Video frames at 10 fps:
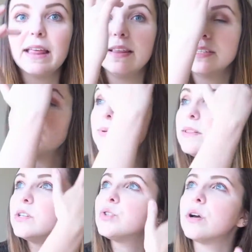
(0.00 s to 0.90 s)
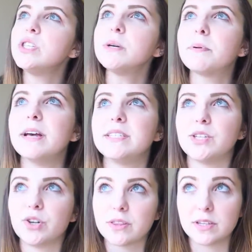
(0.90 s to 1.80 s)
This is when this story took place.
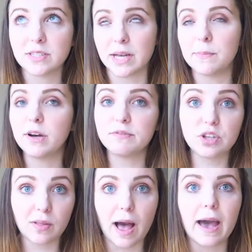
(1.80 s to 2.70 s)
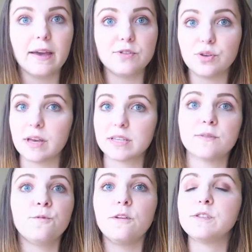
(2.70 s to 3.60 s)
It took the summer of July
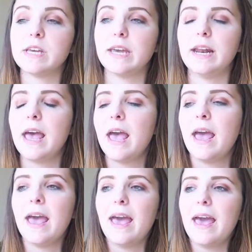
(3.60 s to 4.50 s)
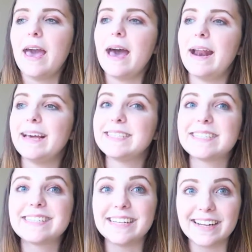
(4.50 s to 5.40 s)
2015, and I
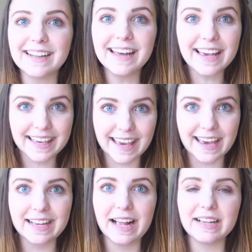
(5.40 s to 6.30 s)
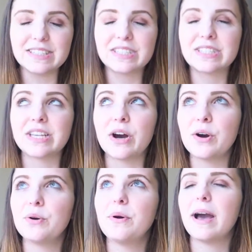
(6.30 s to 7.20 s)
still get
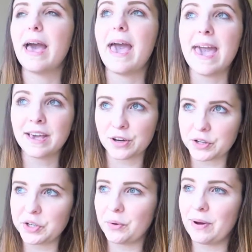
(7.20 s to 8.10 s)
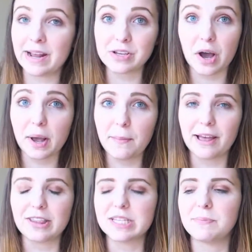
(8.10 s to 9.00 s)
so angered when I talk
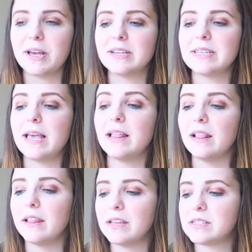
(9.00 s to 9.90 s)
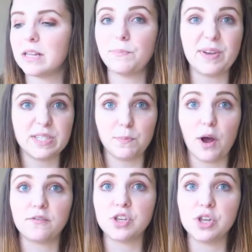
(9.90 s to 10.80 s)
about this because it literally pissed me
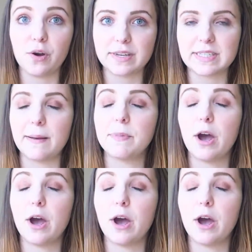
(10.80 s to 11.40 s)
off to no extent.